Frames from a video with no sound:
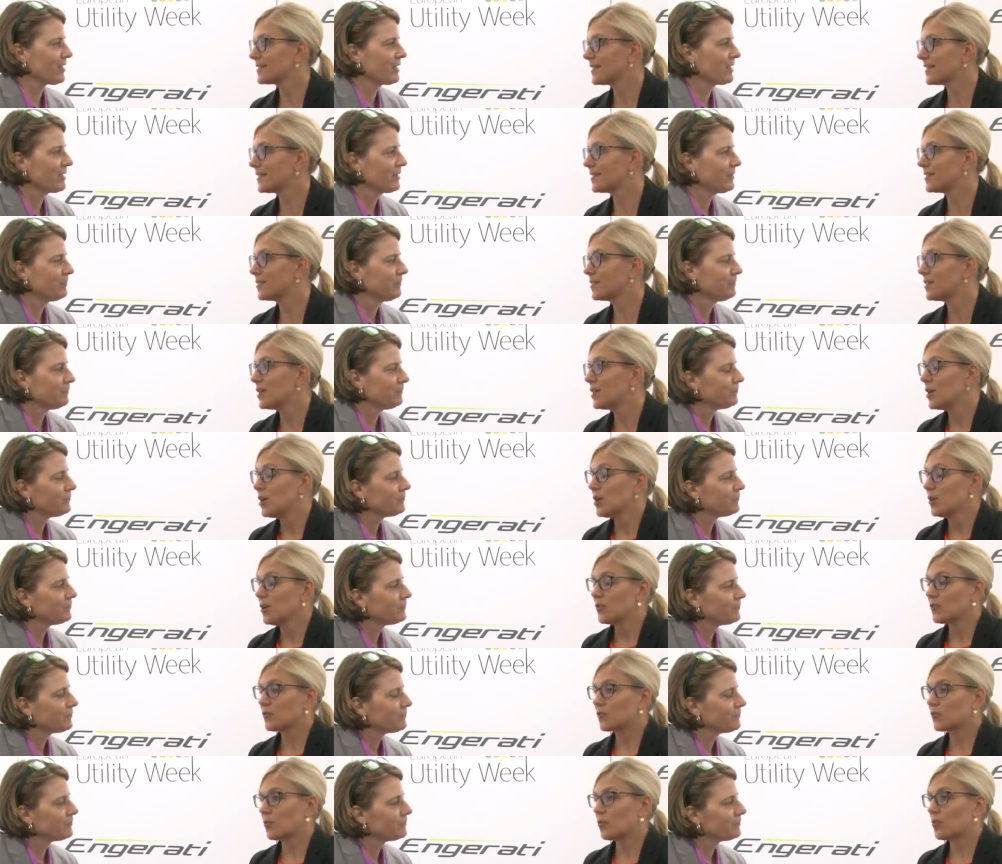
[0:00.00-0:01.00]
Speaker 1: Yep.
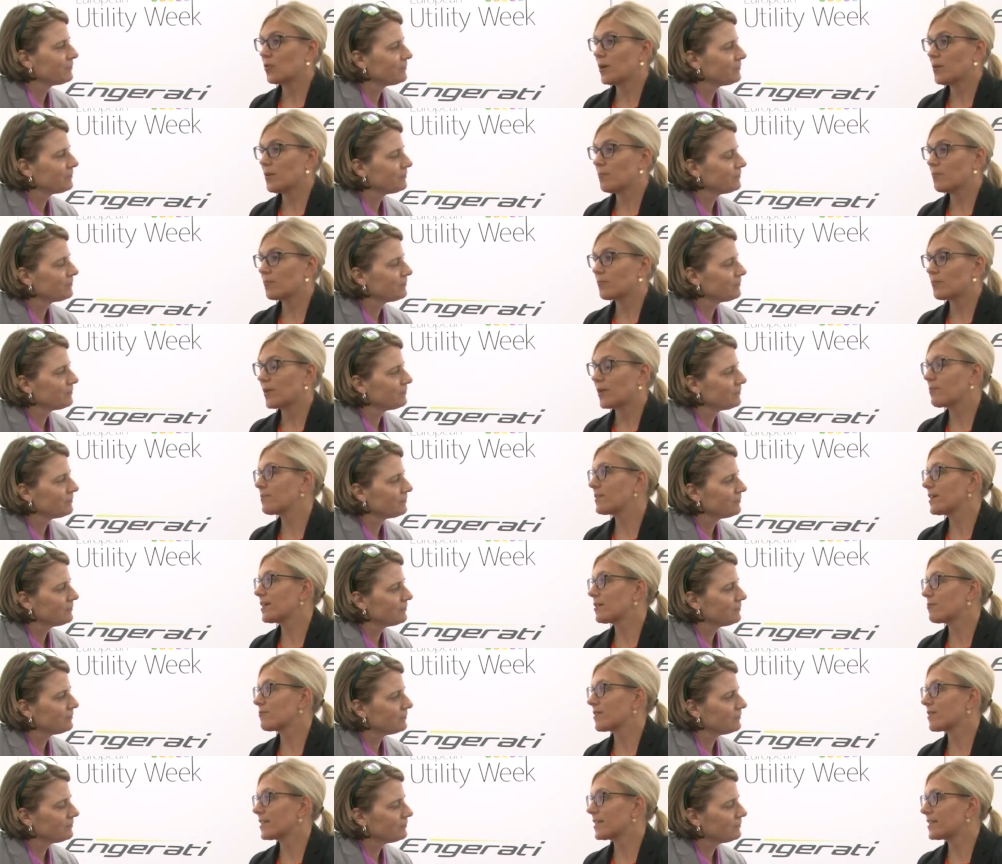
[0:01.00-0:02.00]
So um, where we
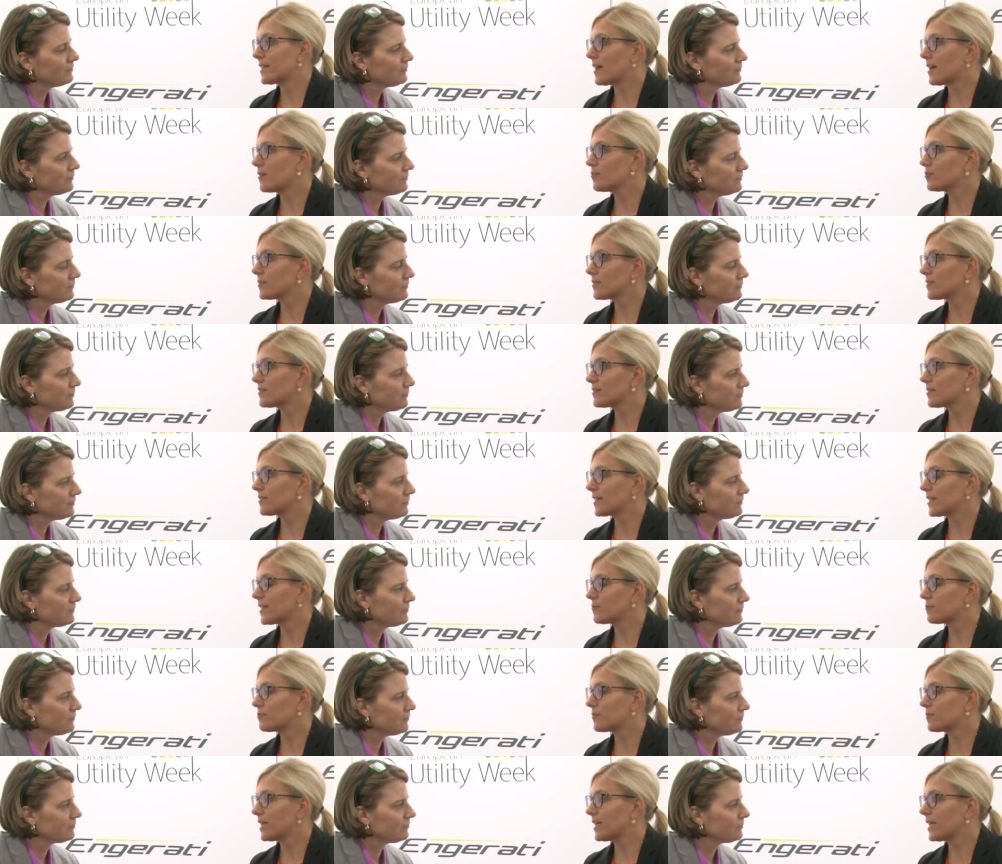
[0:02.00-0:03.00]
are right now is
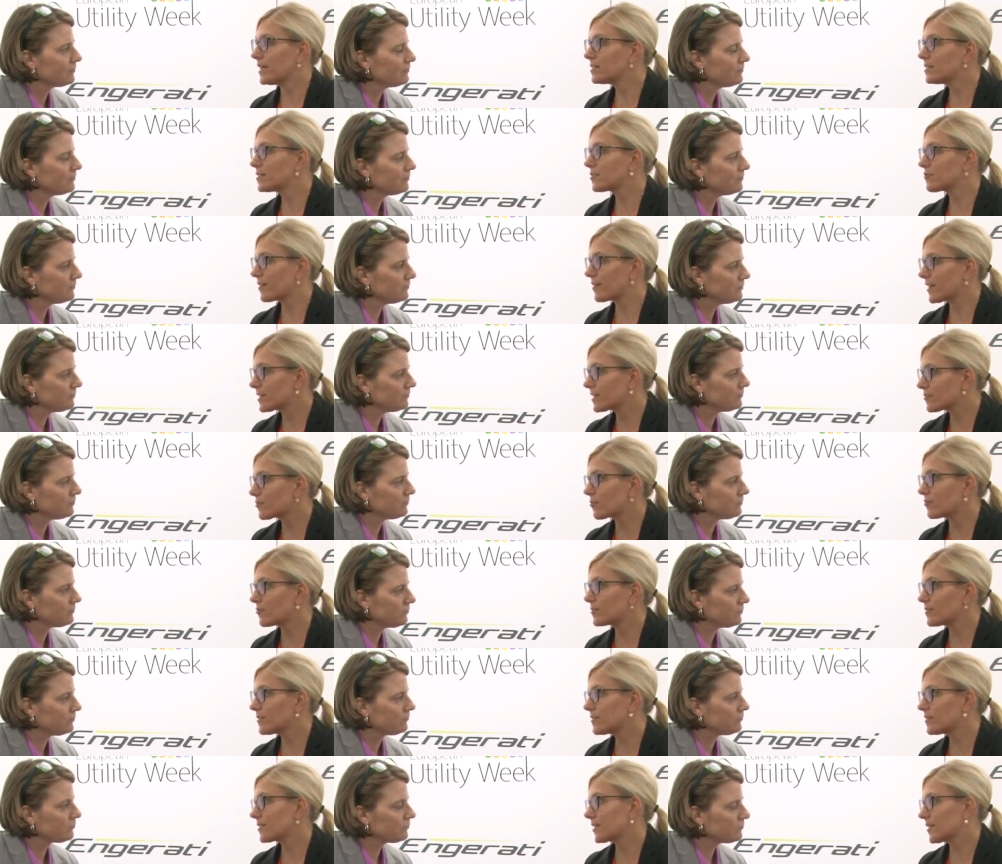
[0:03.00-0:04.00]
that we integrated
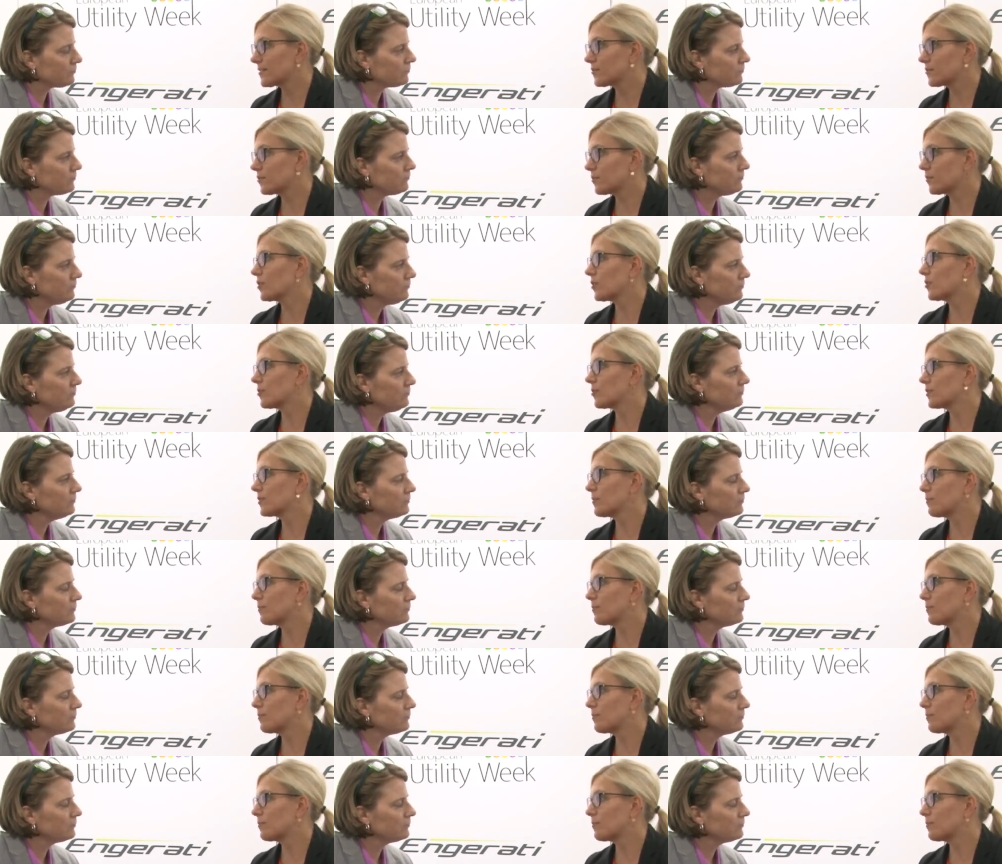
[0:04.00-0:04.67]
all these customers on the